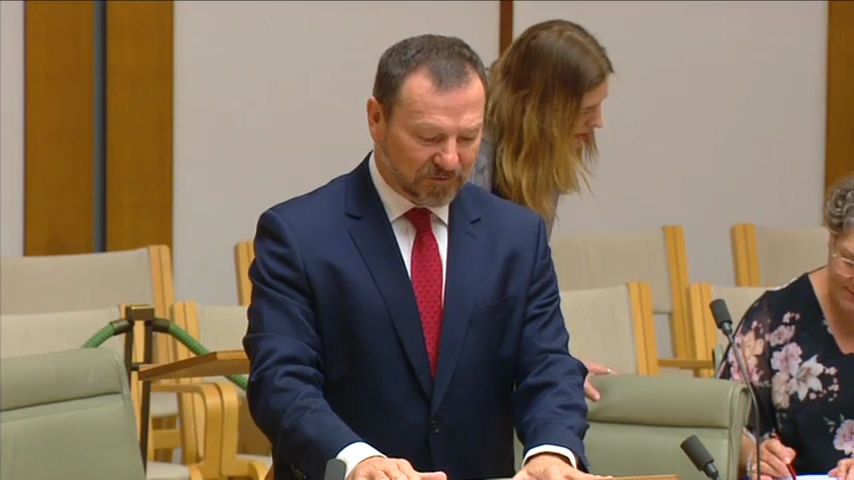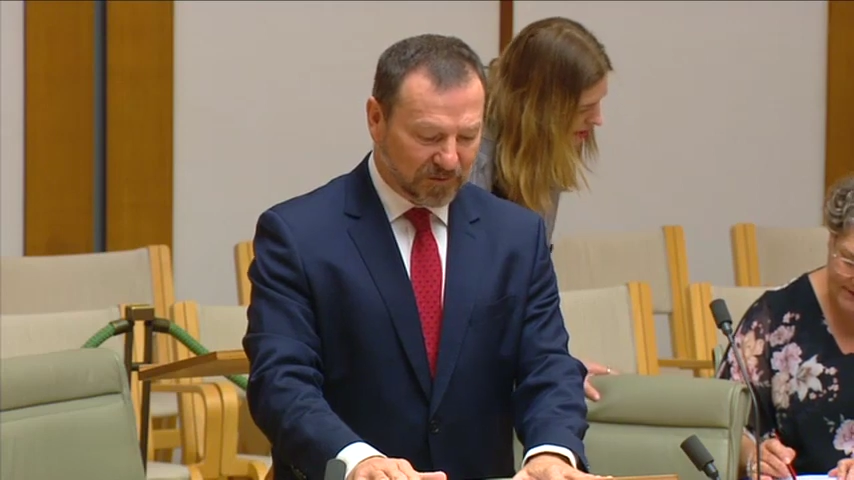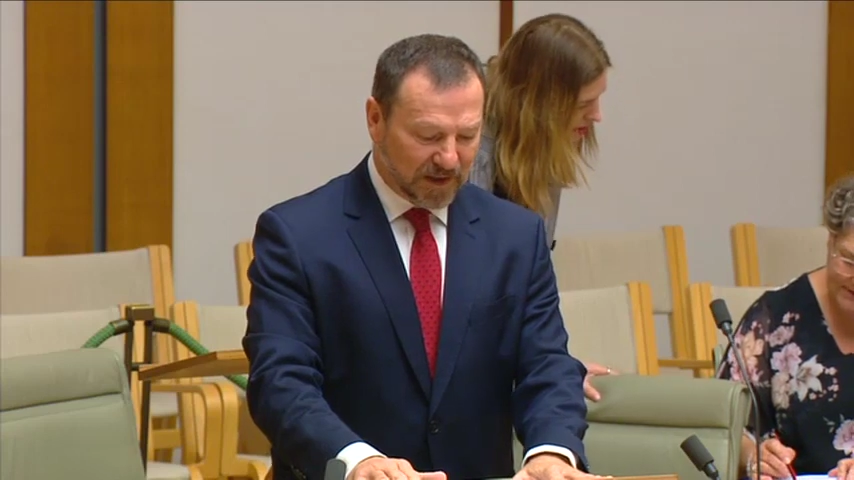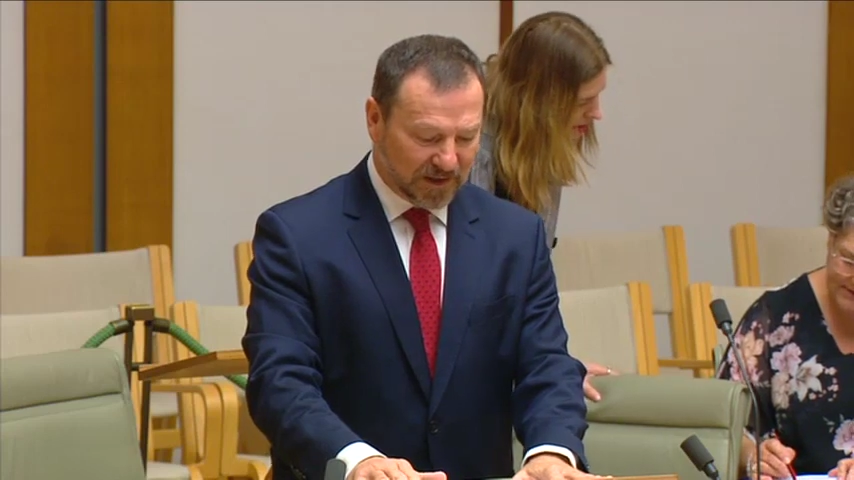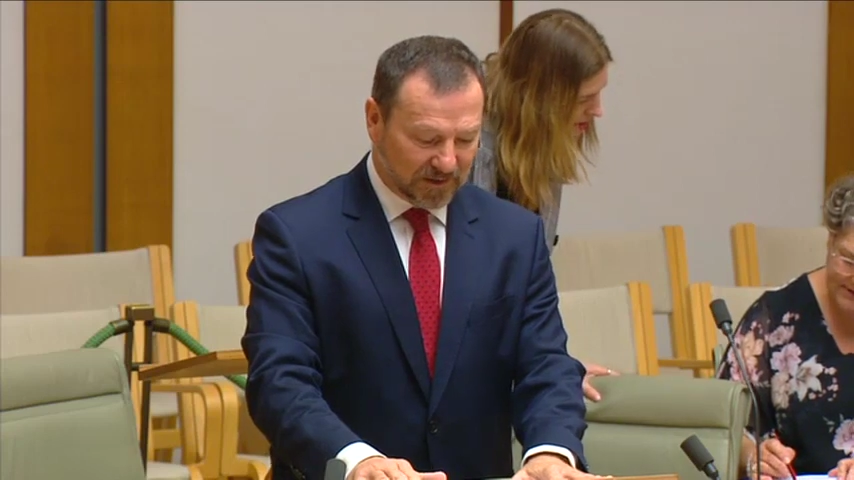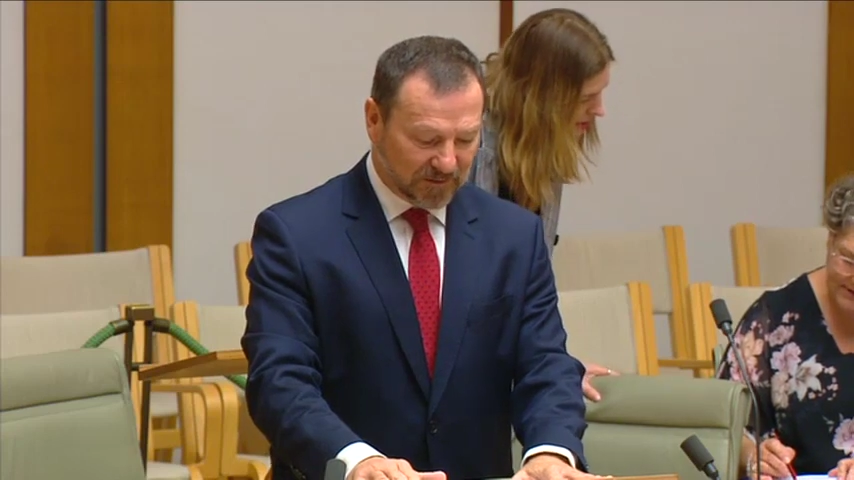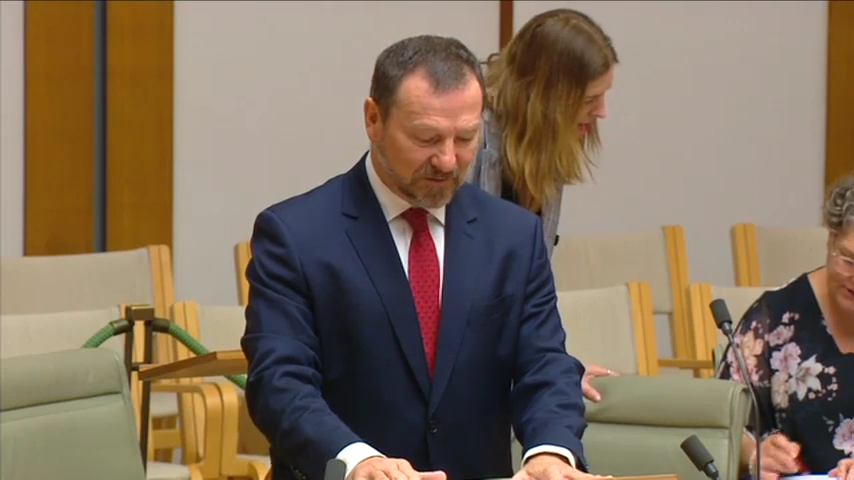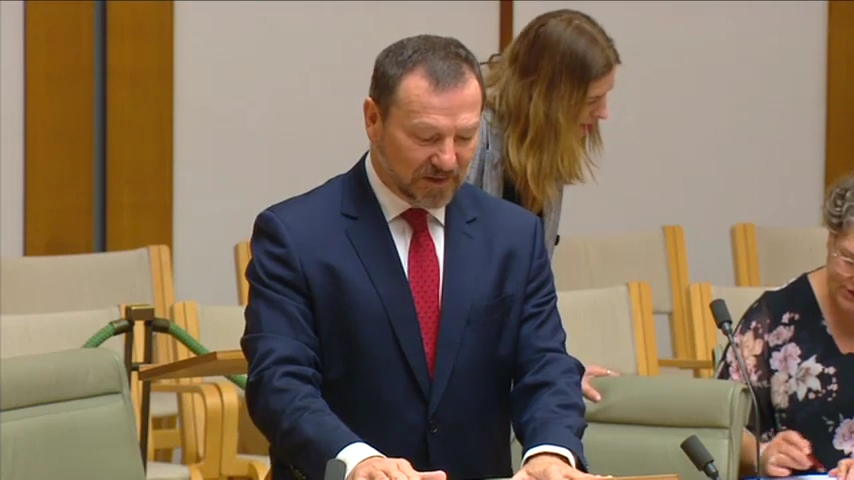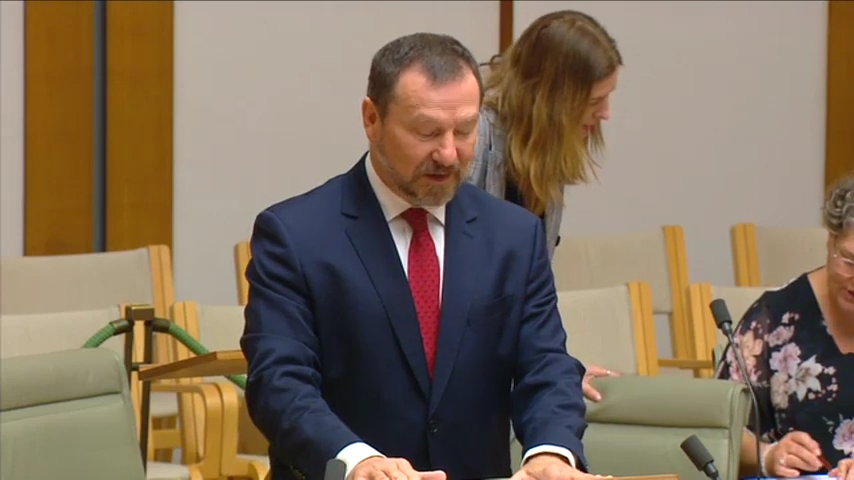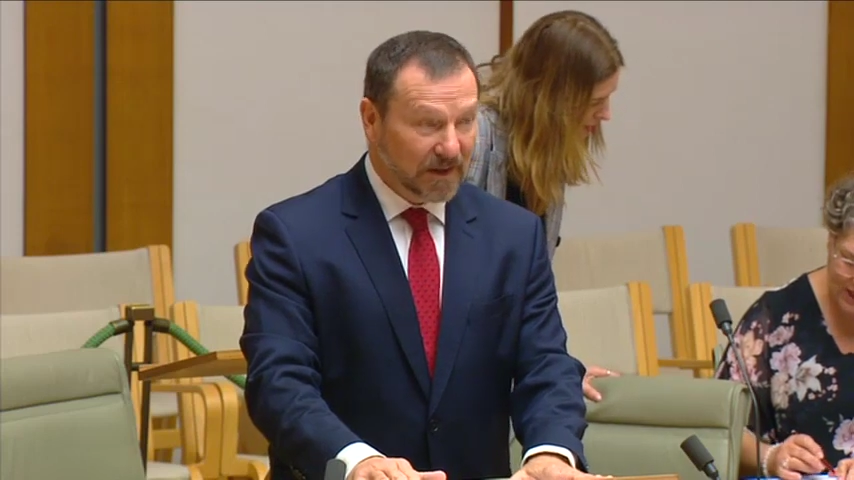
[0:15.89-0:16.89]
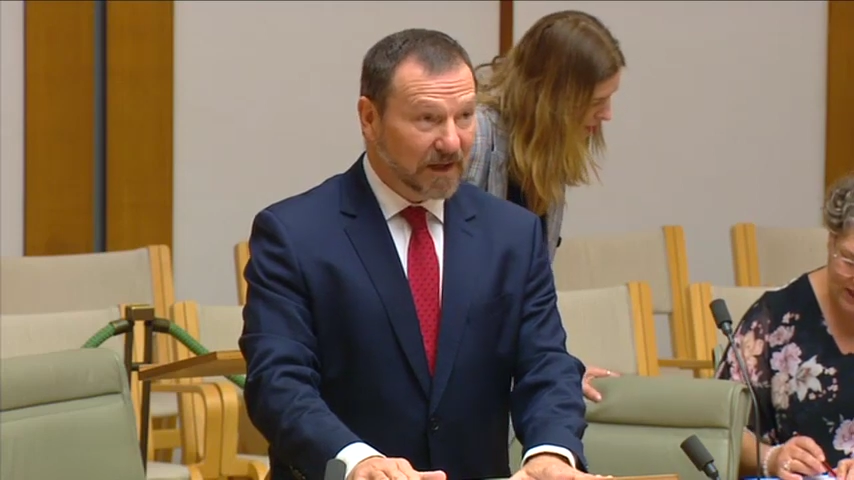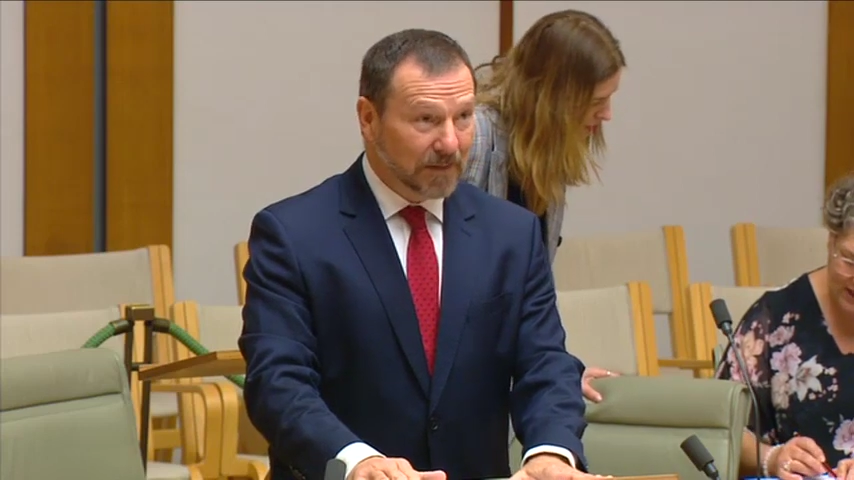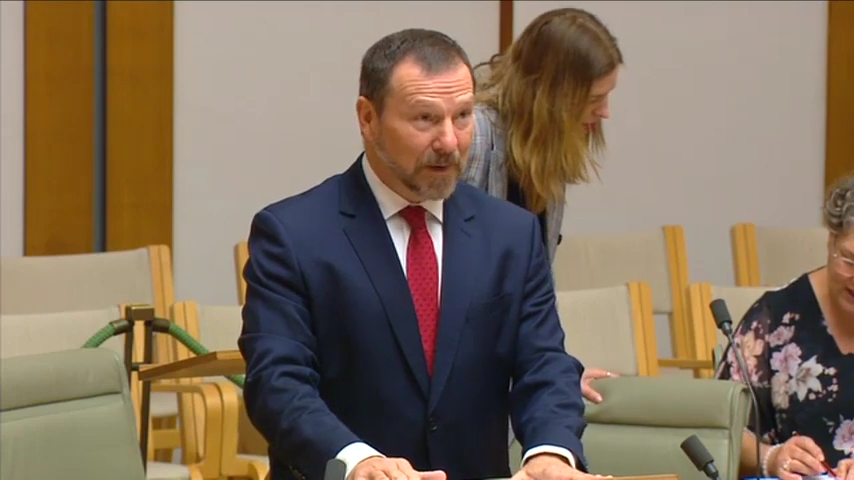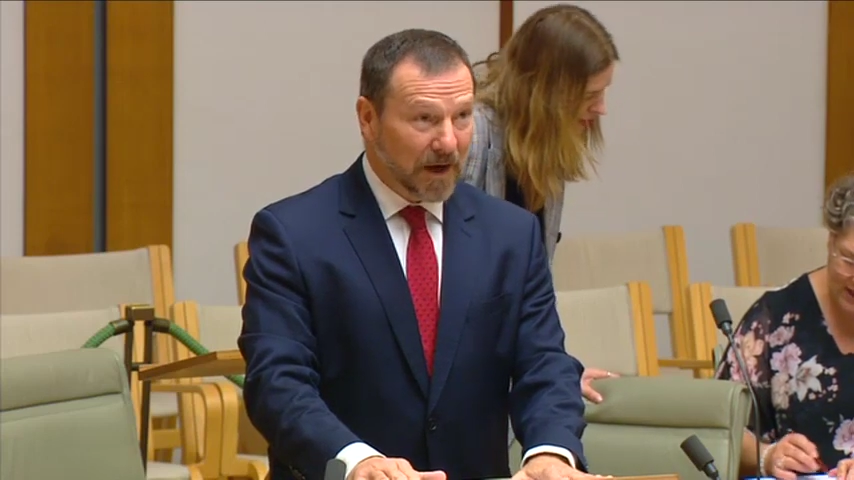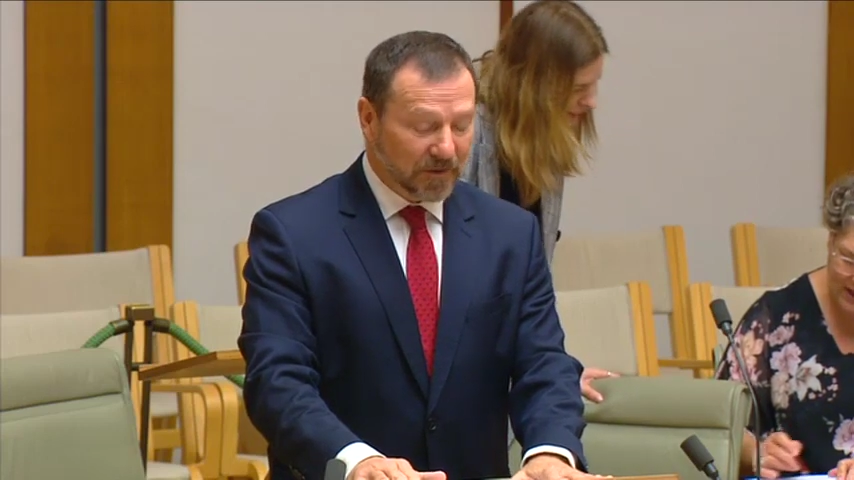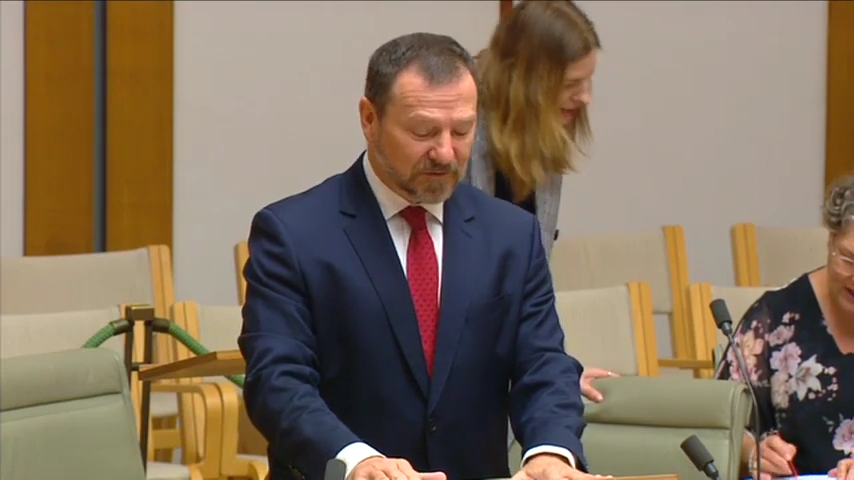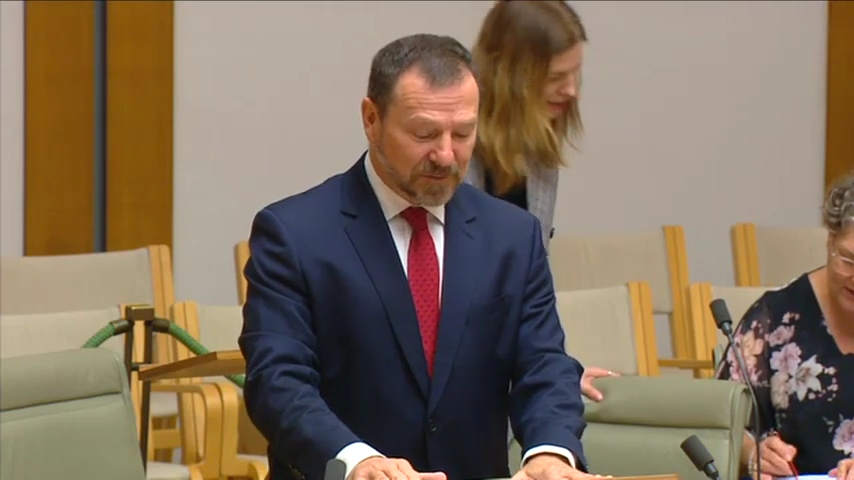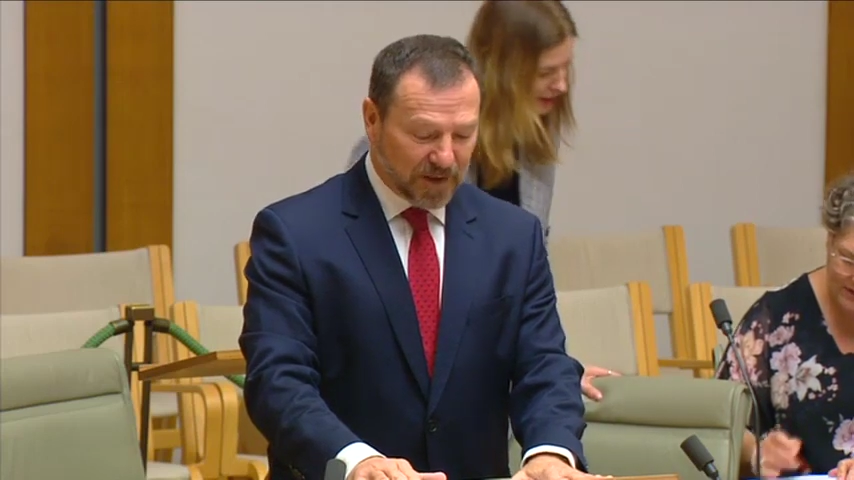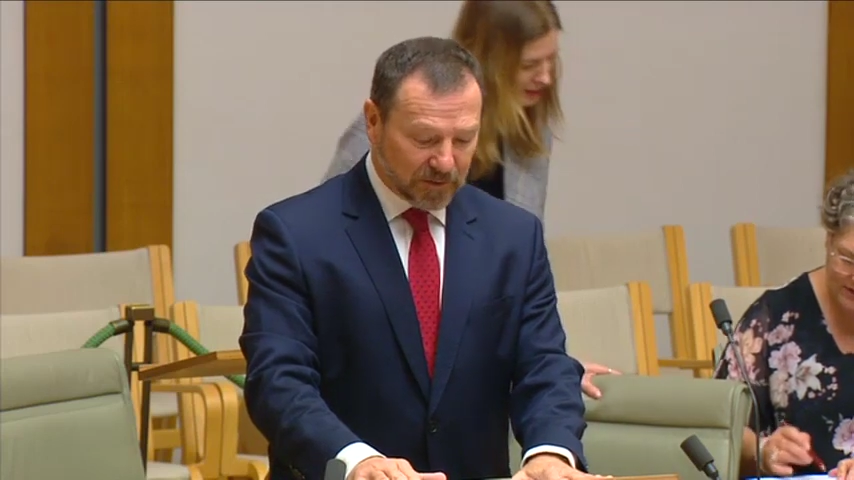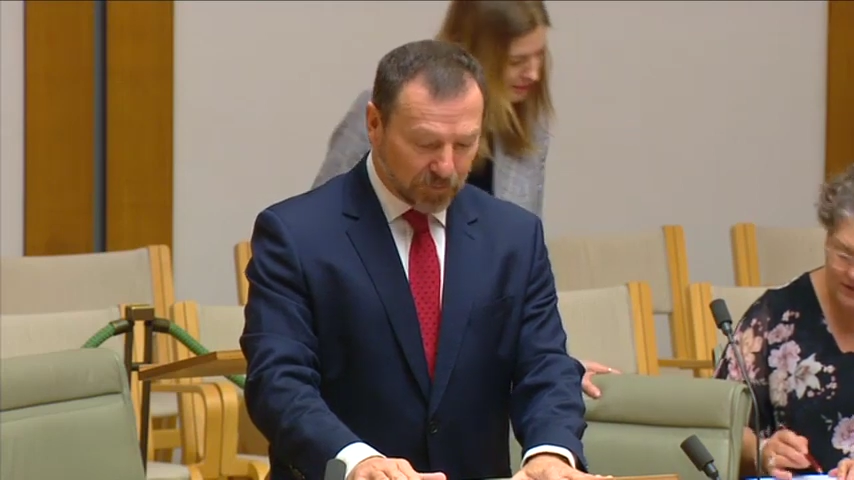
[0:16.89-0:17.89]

Australians. Embarrassed about